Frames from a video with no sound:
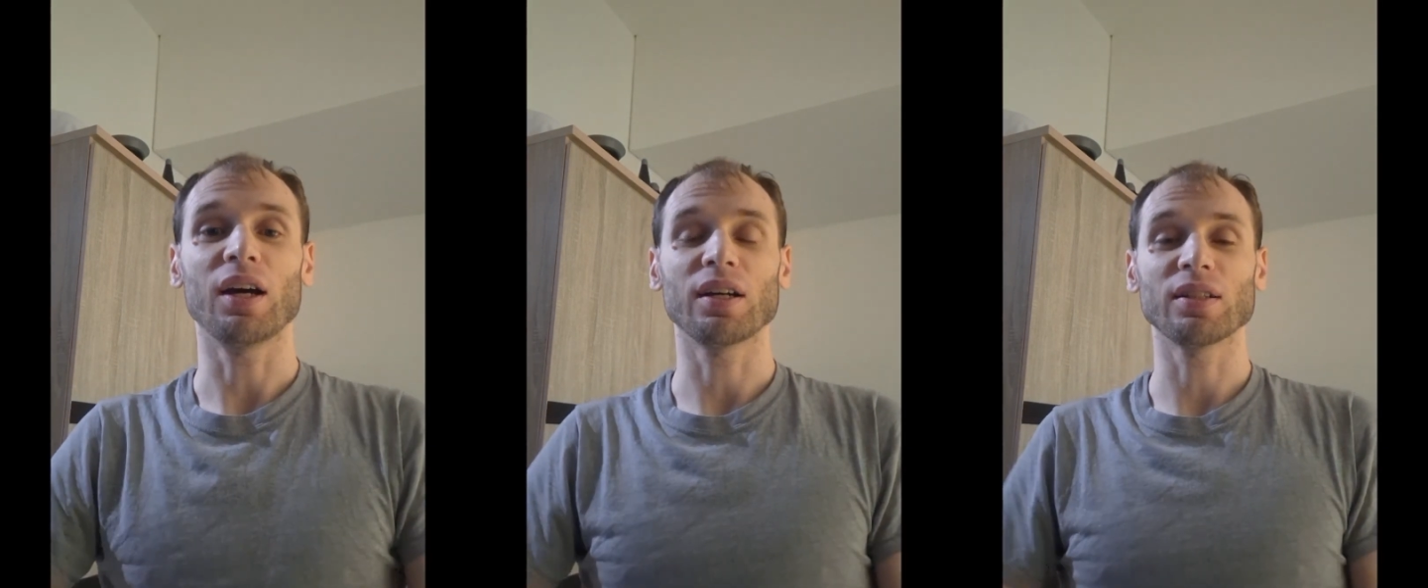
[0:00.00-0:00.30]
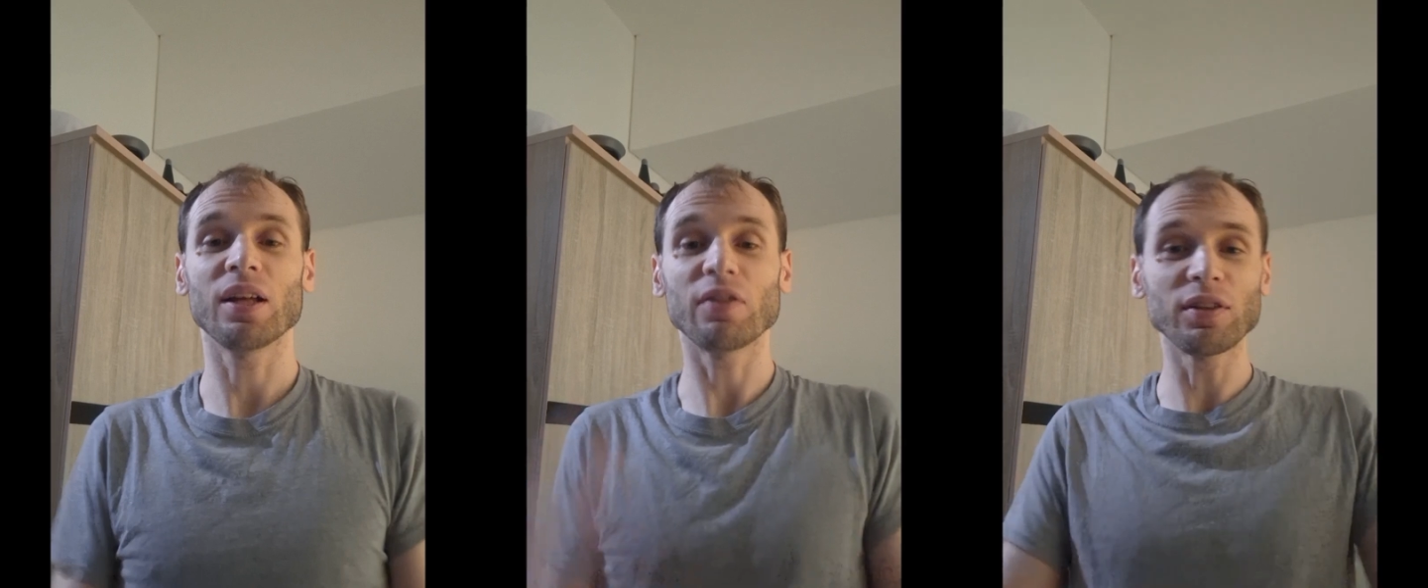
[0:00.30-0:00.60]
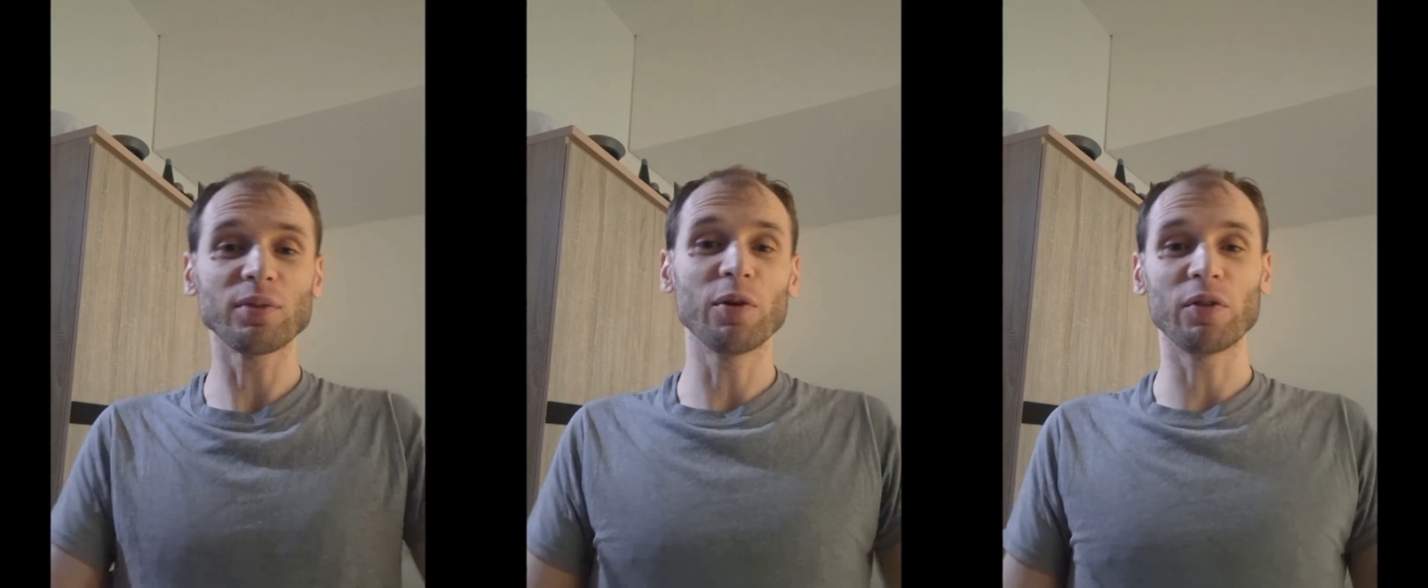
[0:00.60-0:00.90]
because
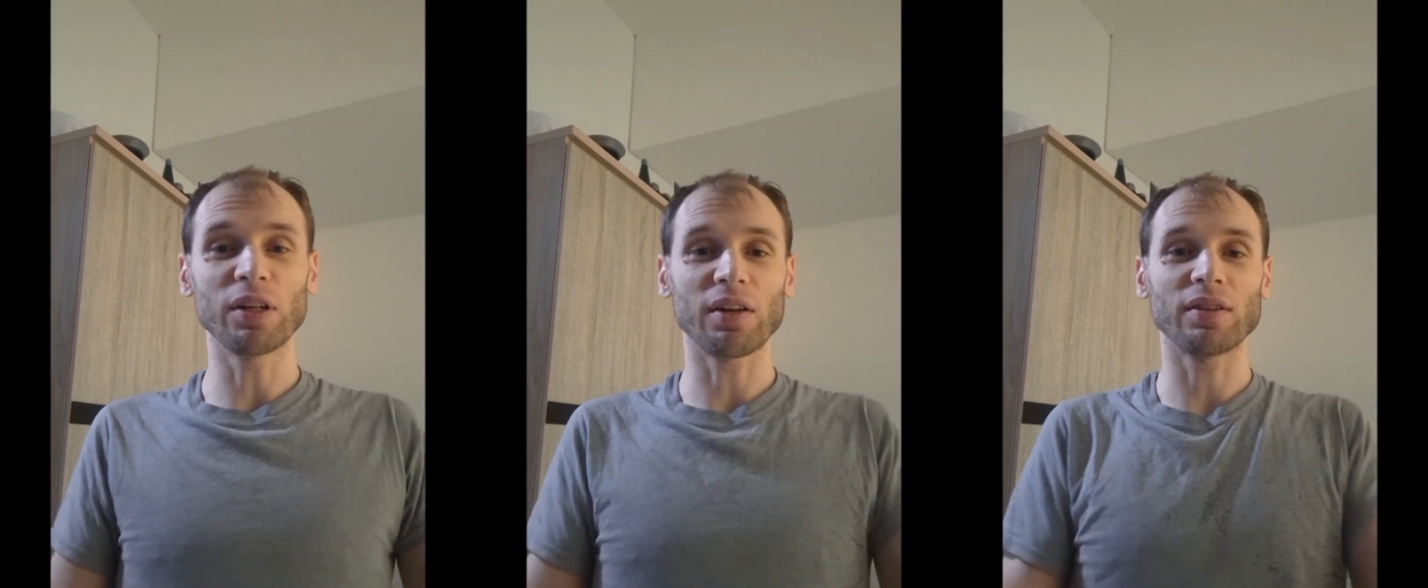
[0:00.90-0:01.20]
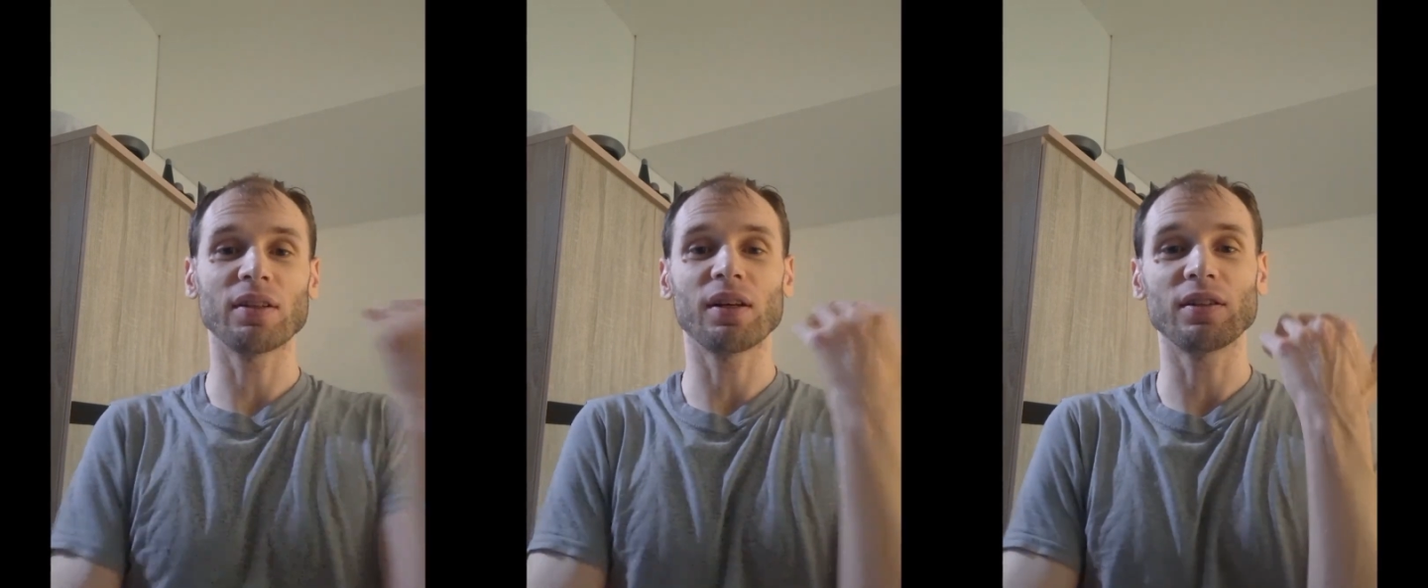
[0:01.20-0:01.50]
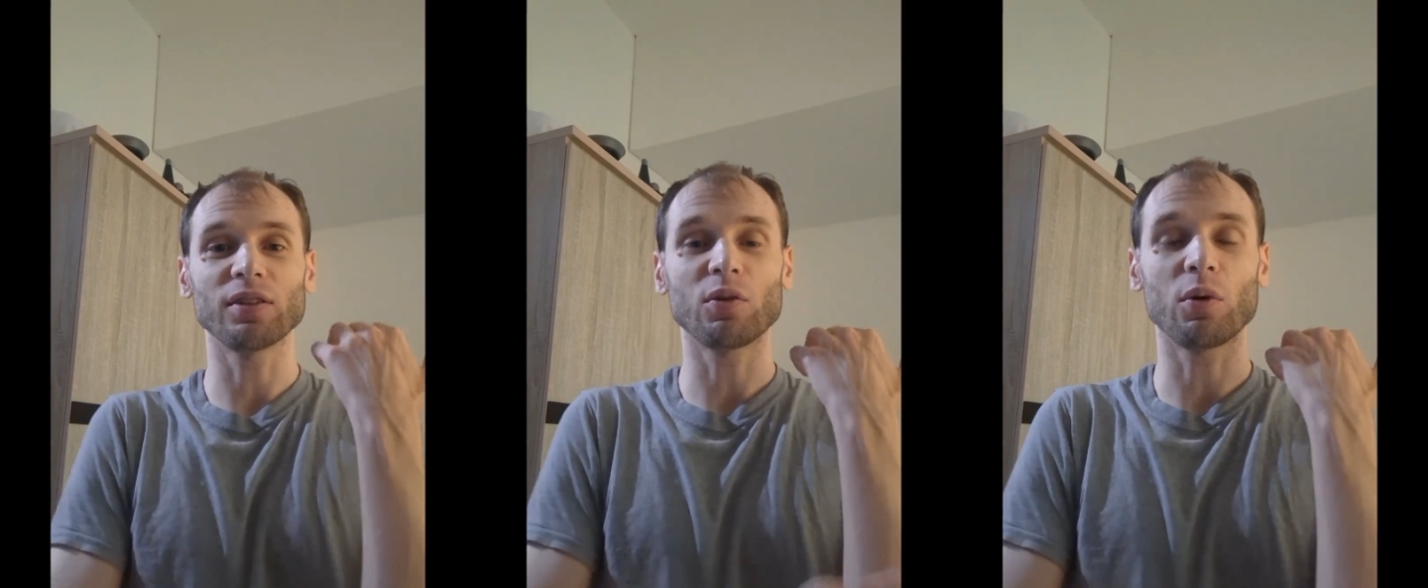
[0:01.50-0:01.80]
nothing's moving,
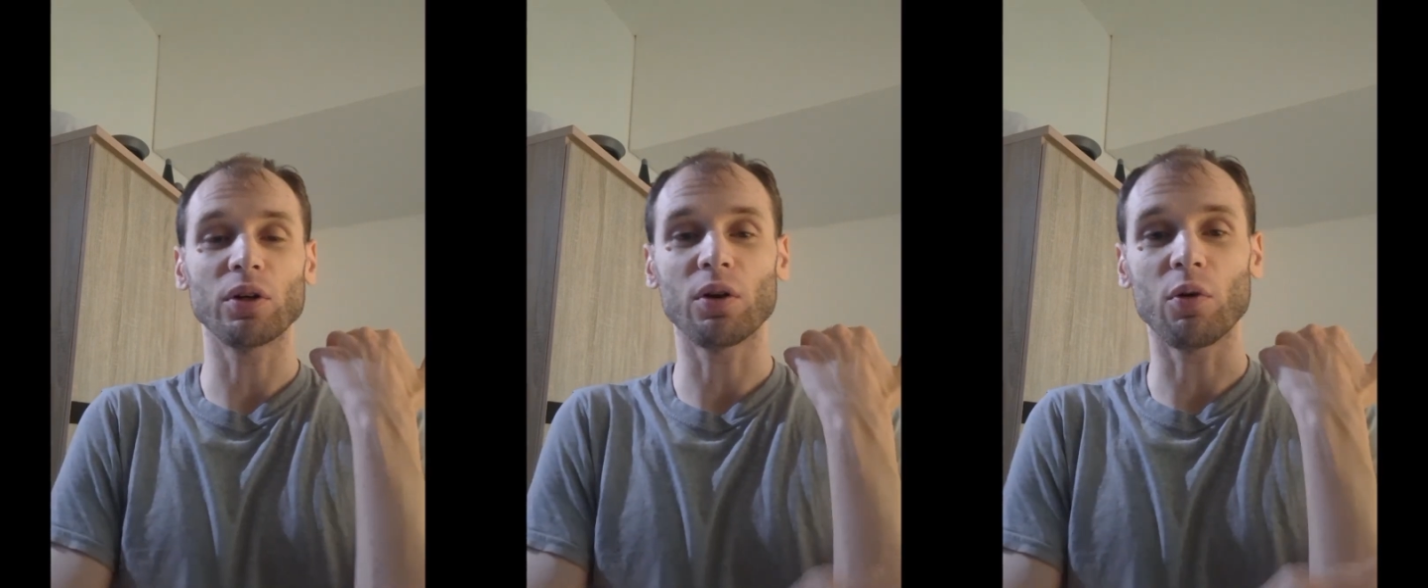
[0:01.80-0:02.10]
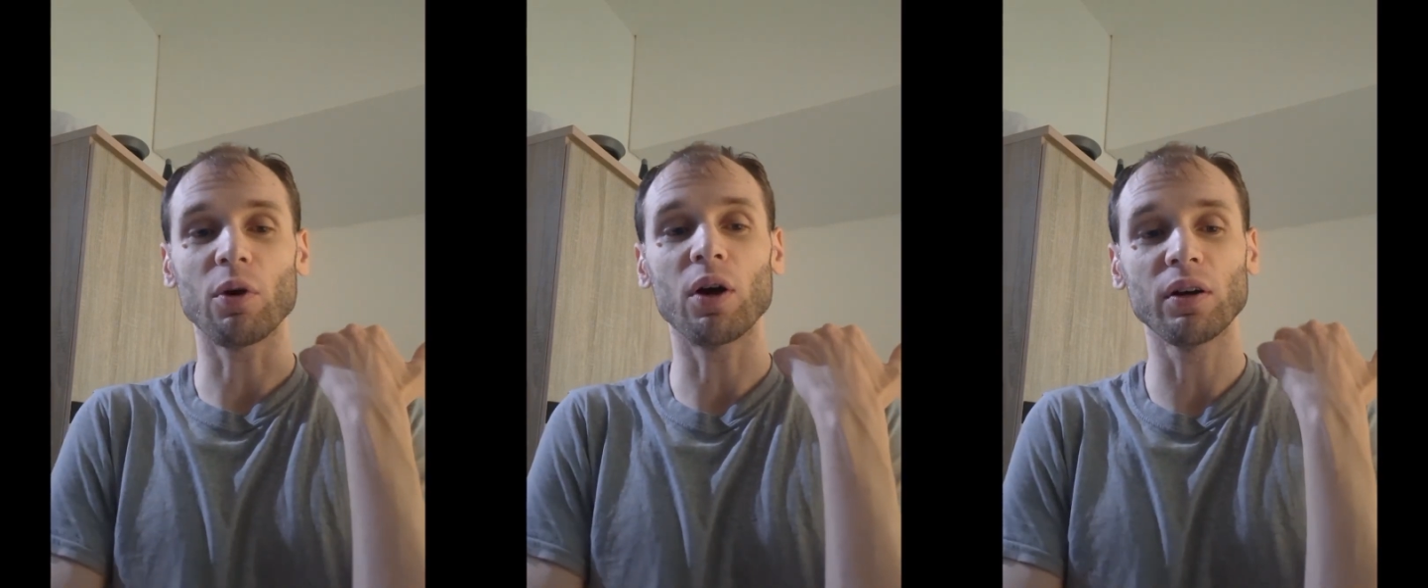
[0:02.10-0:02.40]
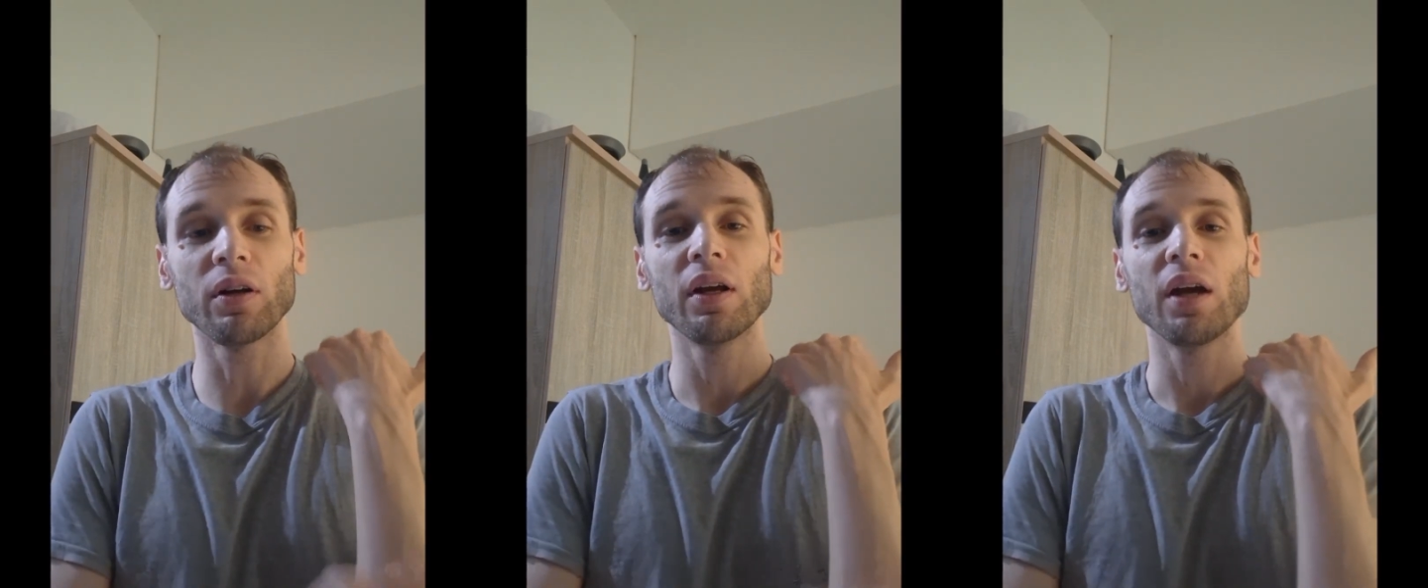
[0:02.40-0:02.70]
nothing's going to go
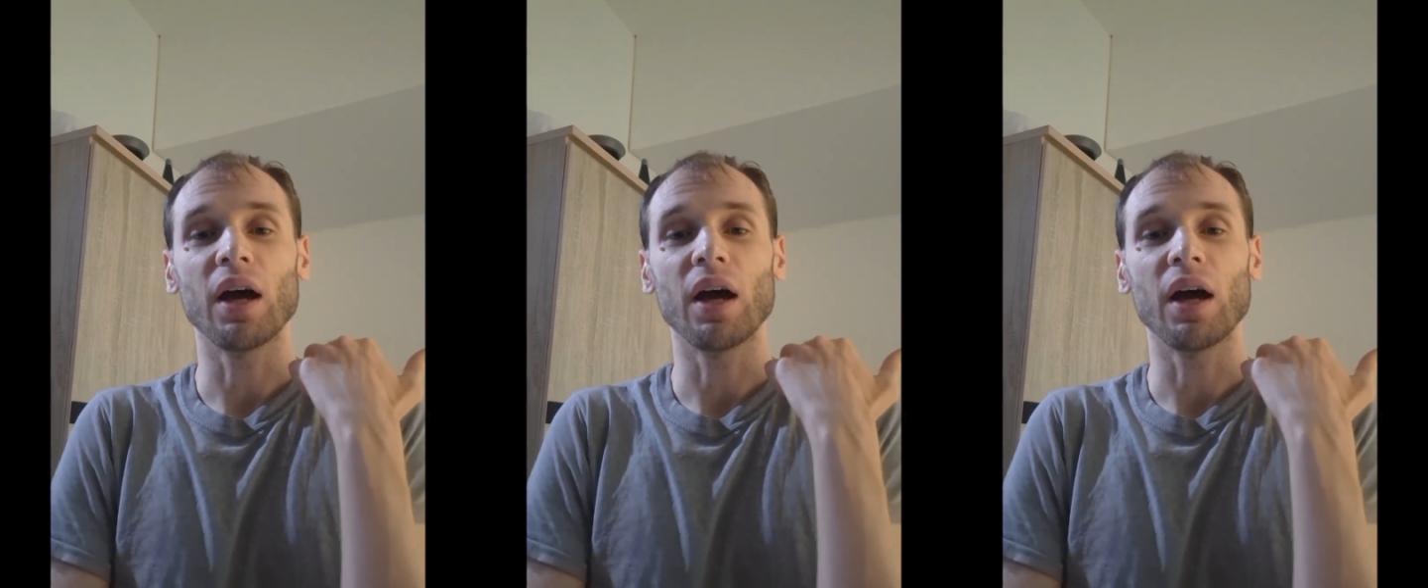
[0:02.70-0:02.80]
wrong.